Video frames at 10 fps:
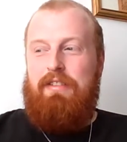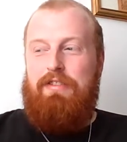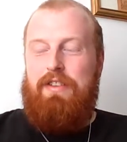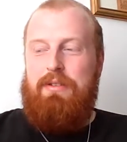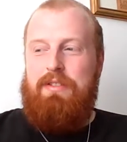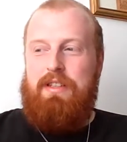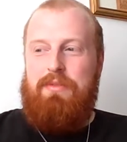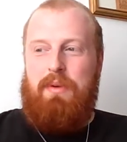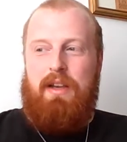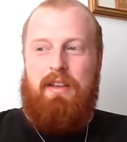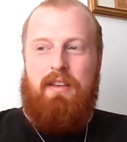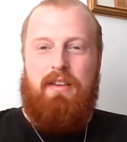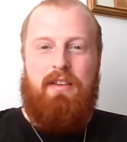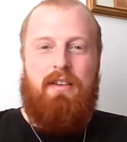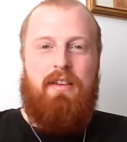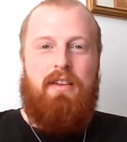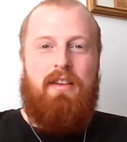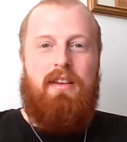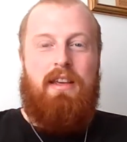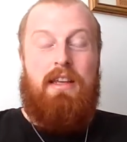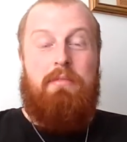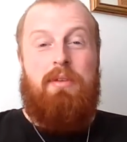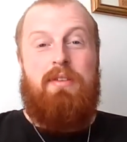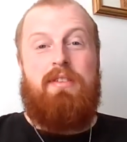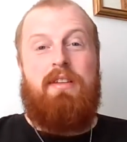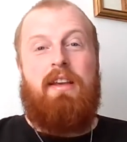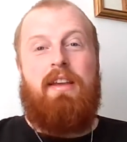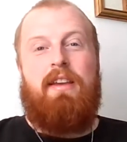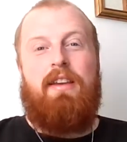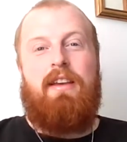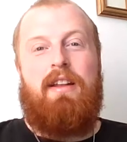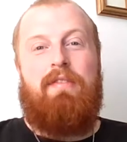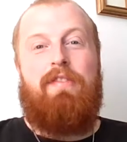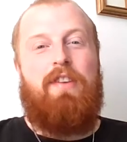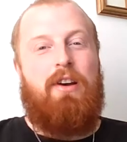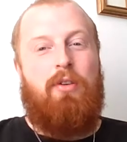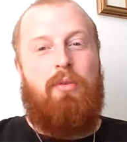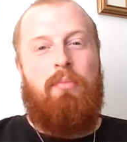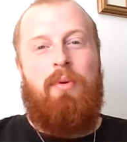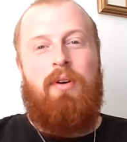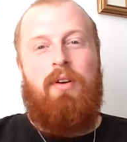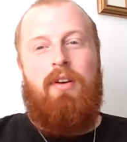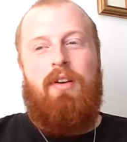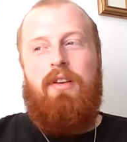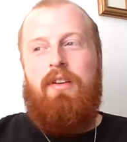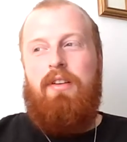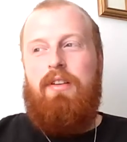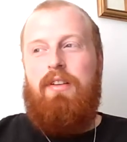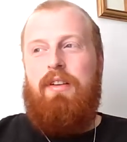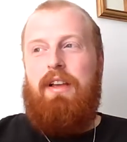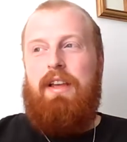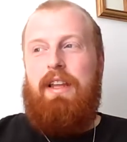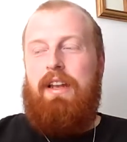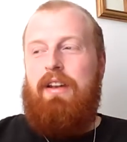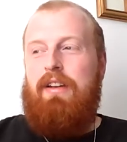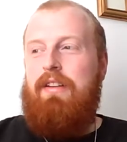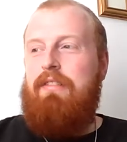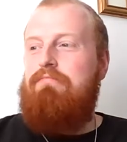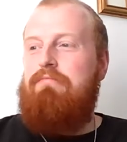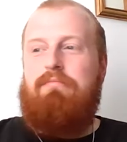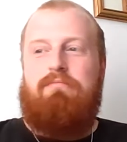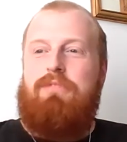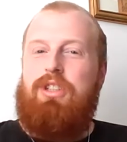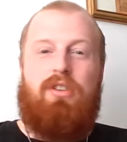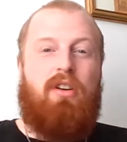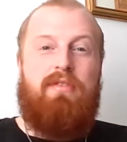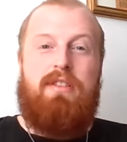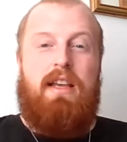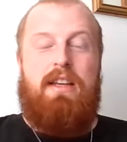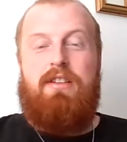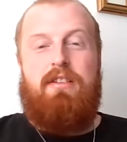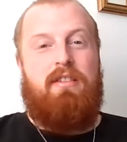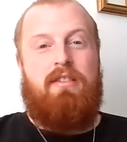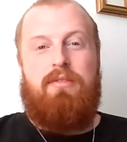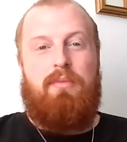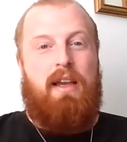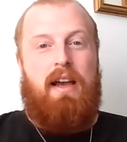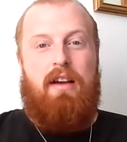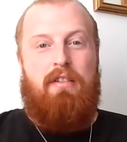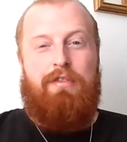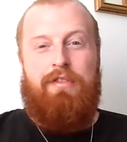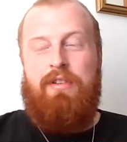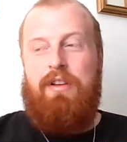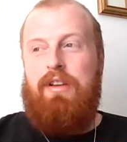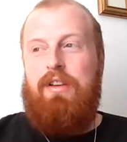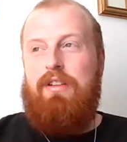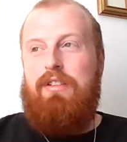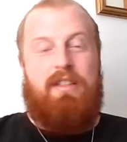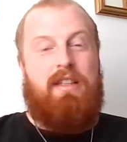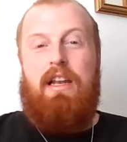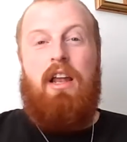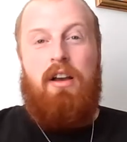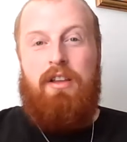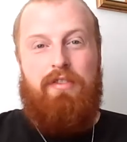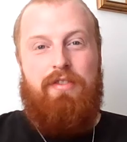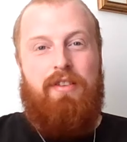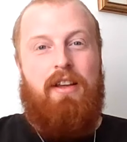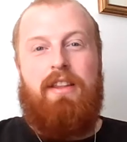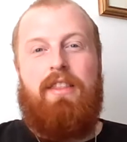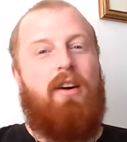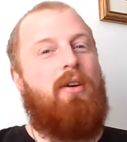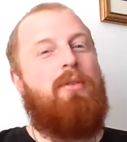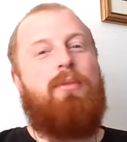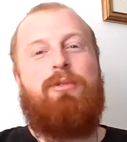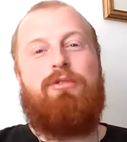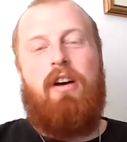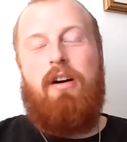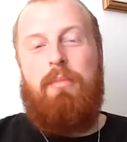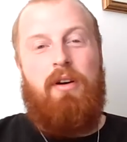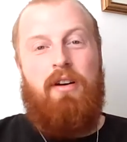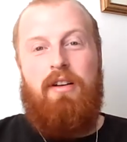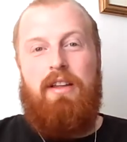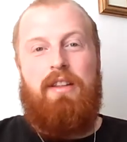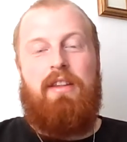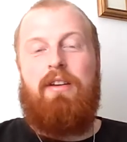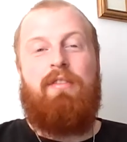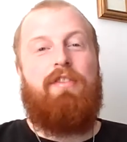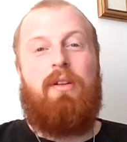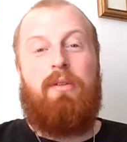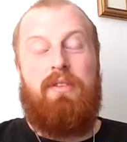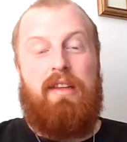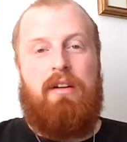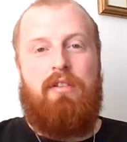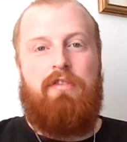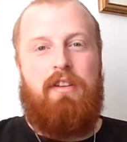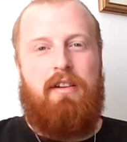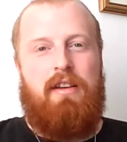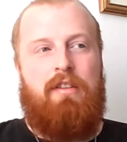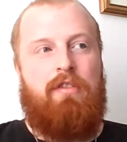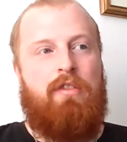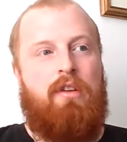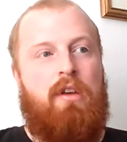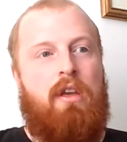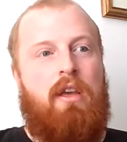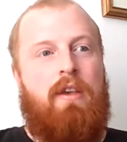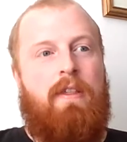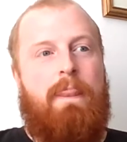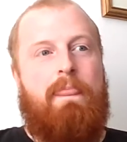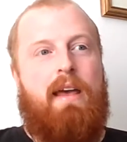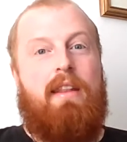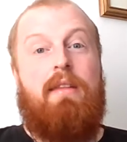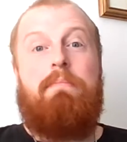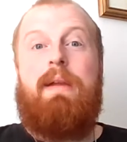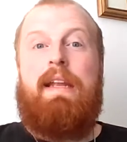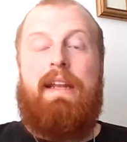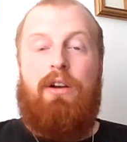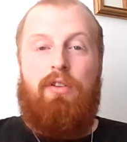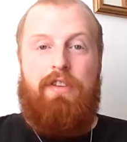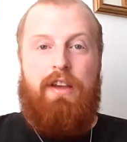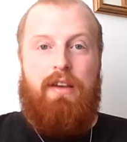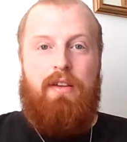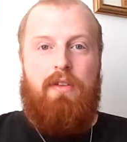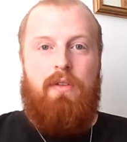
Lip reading: It feels this way in music, in film, in just conversations we have, just in life, like the whole drama and the unfolding of life and the meaning of it